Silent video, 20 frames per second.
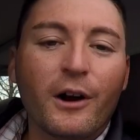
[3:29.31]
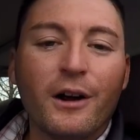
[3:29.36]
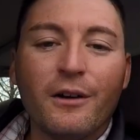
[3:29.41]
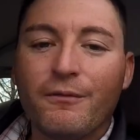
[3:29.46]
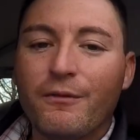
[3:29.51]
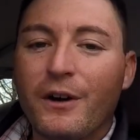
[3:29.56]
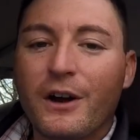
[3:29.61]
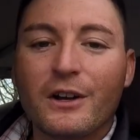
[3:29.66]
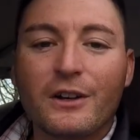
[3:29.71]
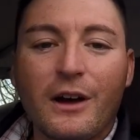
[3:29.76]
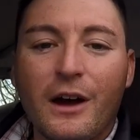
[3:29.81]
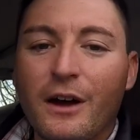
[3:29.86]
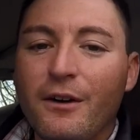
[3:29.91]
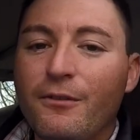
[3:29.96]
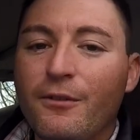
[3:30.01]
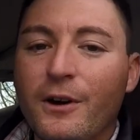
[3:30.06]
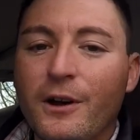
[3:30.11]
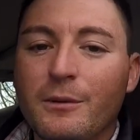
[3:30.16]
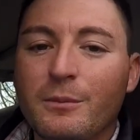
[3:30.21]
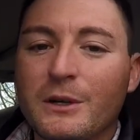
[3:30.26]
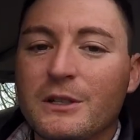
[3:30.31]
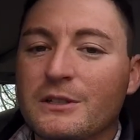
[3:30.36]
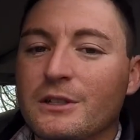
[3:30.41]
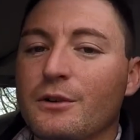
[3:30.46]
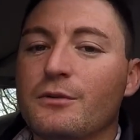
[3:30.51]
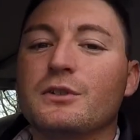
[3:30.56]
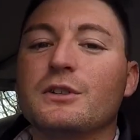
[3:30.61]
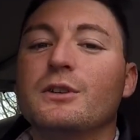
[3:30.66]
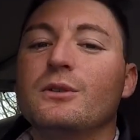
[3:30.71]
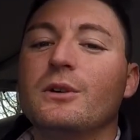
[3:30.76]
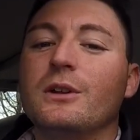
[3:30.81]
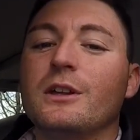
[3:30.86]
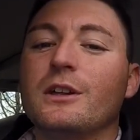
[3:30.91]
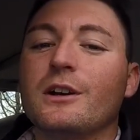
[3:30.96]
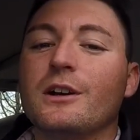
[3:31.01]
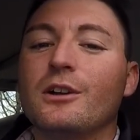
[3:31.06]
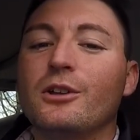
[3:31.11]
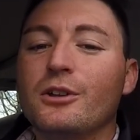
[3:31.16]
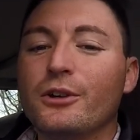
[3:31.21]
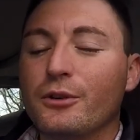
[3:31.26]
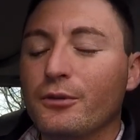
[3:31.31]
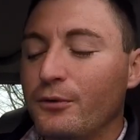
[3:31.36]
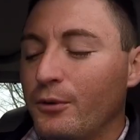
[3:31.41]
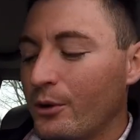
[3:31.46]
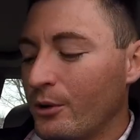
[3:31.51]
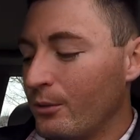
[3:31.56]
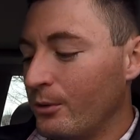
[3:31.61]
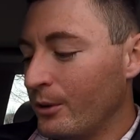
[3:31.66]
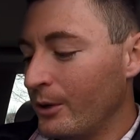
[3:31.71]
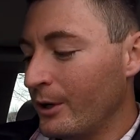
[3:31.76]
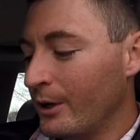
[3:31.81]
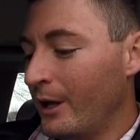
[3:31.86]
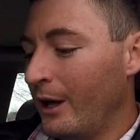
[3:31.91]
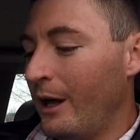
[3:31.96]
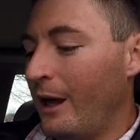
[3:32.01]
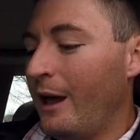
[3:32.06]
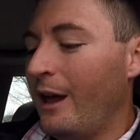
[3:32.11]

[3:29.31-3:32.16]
In fact, I find myself scooting it clear forward,